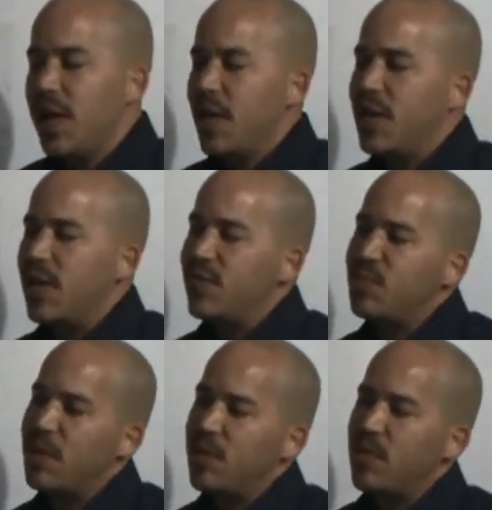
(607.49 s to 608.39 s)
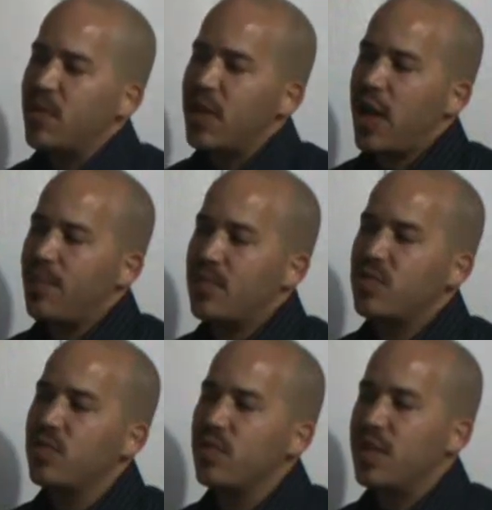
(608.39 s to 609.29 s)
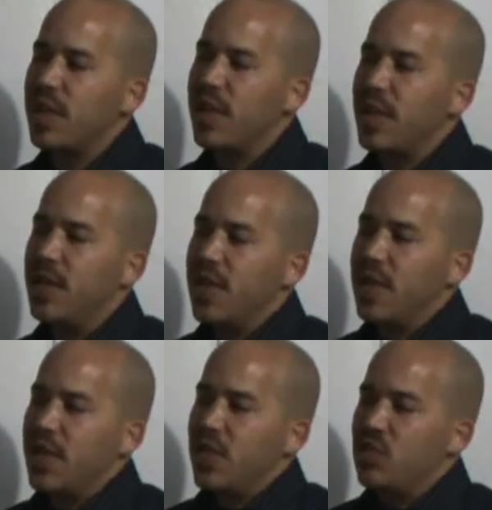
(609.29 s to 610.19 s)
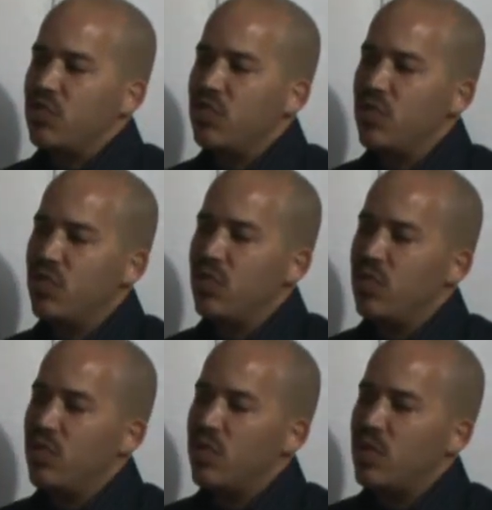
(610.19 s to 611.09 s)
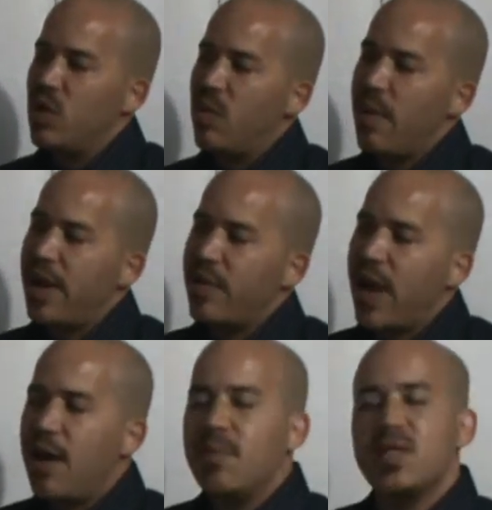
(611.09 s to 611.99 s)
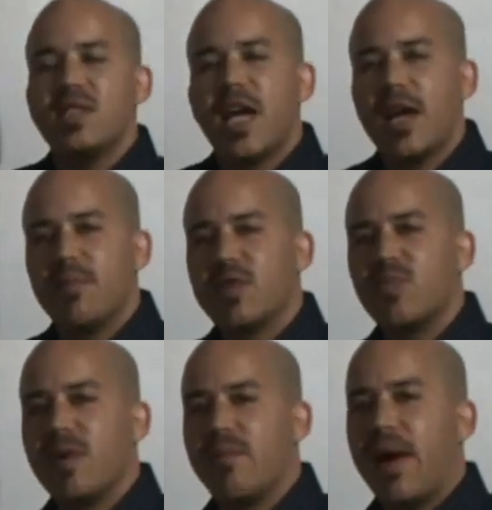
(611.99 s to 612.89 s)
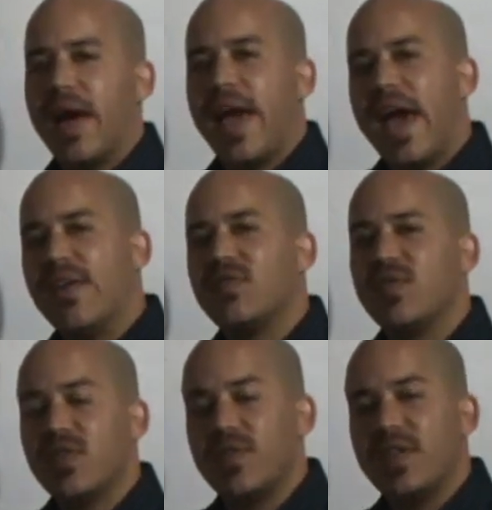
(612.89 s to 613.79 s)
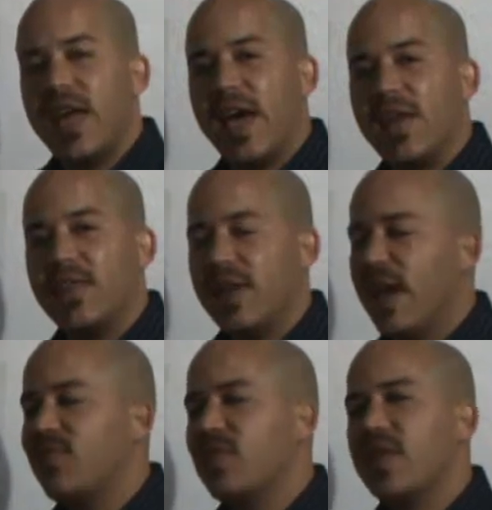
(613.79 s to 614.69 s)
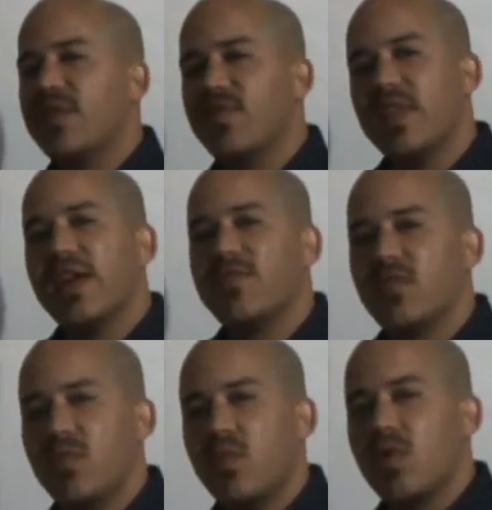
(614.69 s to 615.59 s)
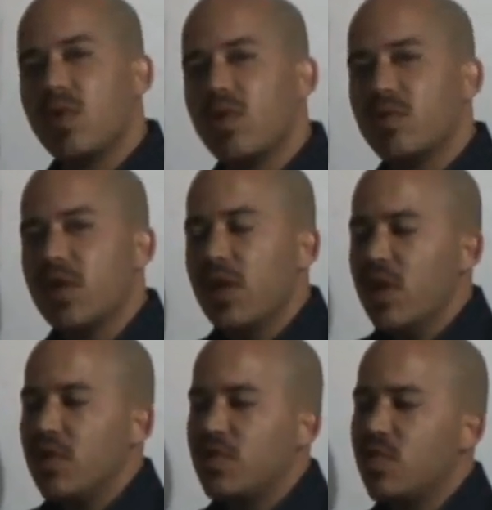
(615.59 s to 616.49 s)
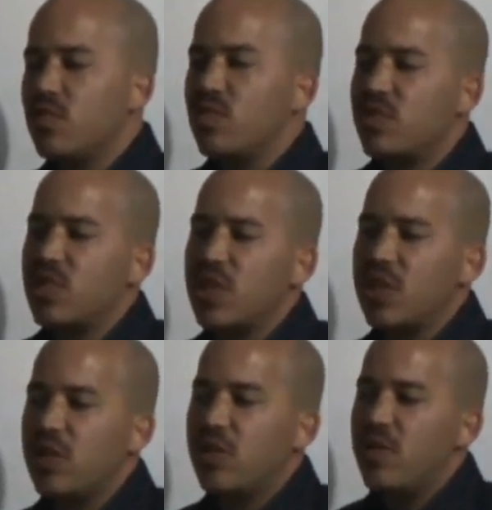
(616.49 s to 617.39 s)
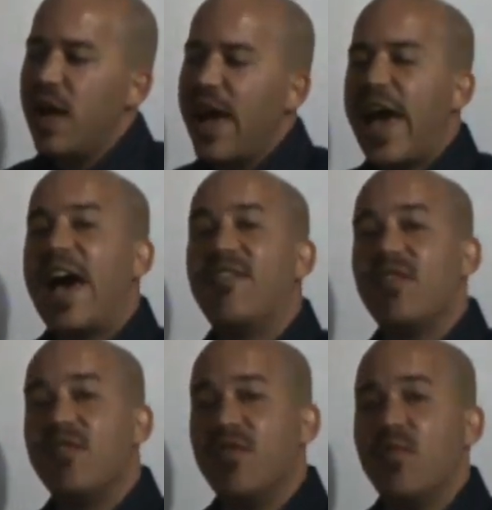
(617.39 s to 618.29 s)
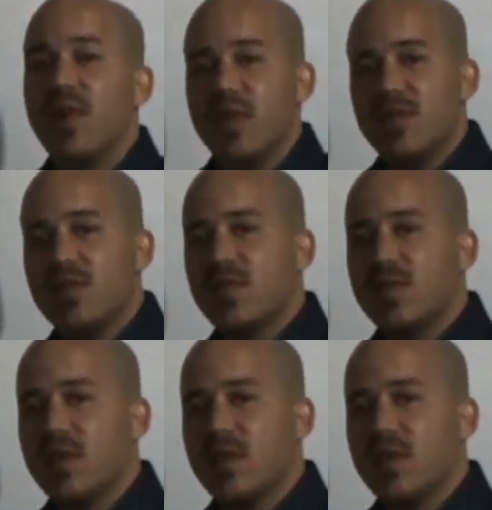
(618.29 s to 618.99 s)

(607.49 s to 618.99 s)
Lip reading: It gives people the opportunity to, no matter how much time has went by after their death and after they've left the world, to still have a voice